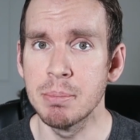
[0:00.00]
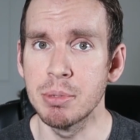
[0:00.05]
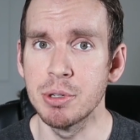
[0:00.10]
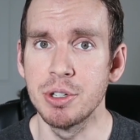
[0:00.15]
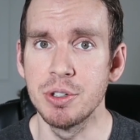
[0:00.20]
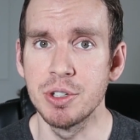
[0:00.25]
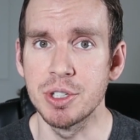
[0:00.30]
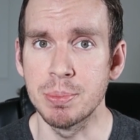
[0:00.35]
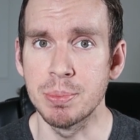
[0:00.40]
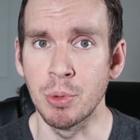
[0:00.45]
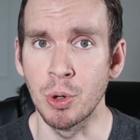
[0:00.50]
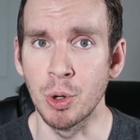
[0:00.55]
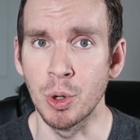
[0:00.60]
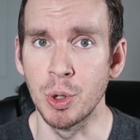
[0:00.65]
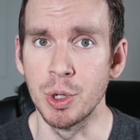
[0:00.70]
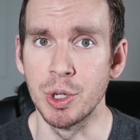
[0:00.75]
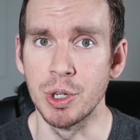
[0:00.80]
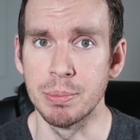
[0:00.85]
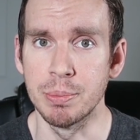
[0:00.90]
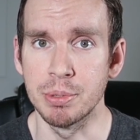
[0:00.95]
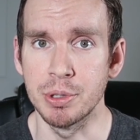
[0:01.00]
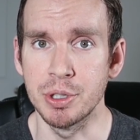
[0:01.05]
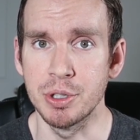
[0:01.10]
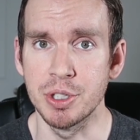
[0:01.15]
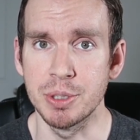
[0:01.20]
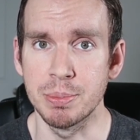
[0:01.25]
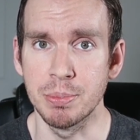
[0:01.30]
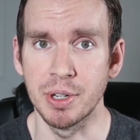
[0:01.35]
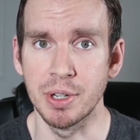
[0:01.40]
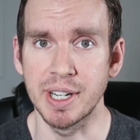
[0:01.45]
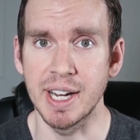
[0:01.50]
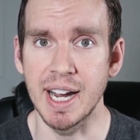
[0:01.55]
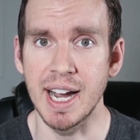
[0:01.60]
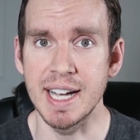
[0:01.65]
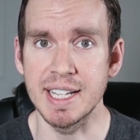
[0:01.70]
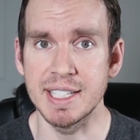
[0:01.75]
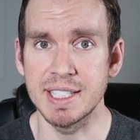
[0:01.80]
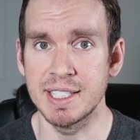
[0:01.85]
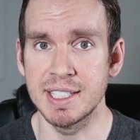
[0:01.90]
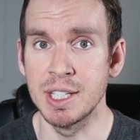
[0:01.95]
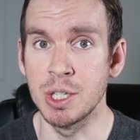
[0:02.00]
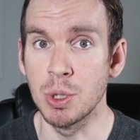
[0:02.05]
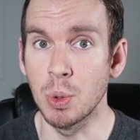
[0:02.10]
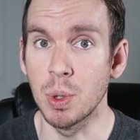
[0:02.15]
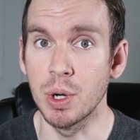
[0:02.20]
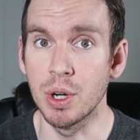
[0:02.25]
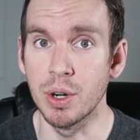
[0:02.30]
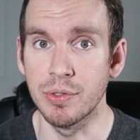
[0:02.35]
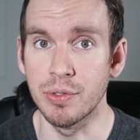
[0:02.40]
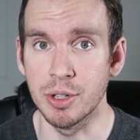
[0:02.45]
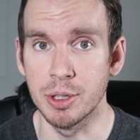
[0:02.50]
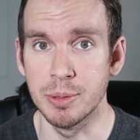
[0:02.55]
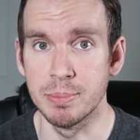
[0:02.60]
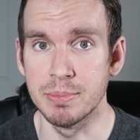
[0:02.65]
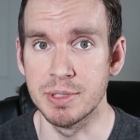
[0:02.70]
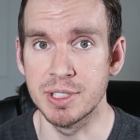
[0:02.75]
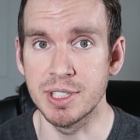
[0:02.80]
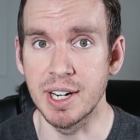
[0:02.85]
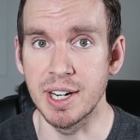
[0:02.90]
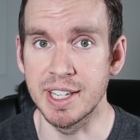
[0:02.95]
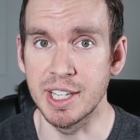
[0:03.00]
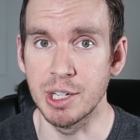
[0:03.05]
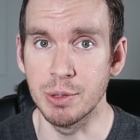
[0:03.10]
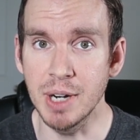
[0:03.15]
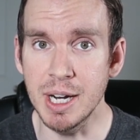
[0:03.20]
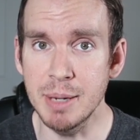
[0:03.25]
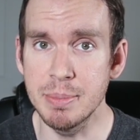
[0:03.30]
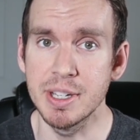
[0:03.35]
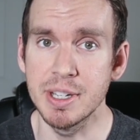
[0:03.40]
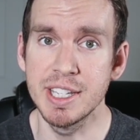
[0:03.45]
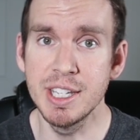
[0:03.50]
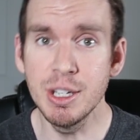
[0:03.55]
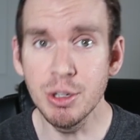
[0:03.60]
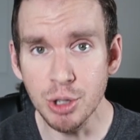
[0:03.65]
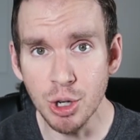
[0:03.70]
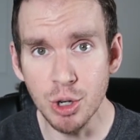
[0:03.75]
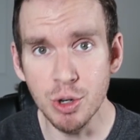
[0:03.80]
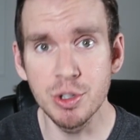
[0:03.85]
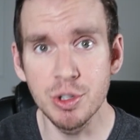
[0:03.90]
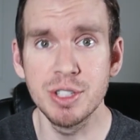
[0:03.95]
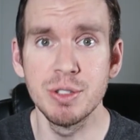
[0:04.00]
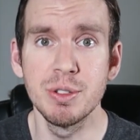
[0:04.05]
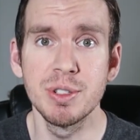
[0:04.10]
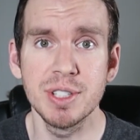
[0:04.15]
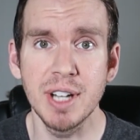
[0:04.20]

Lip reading: produce more oil and produce more gas, send oil from Saudi Arabia. He'll go to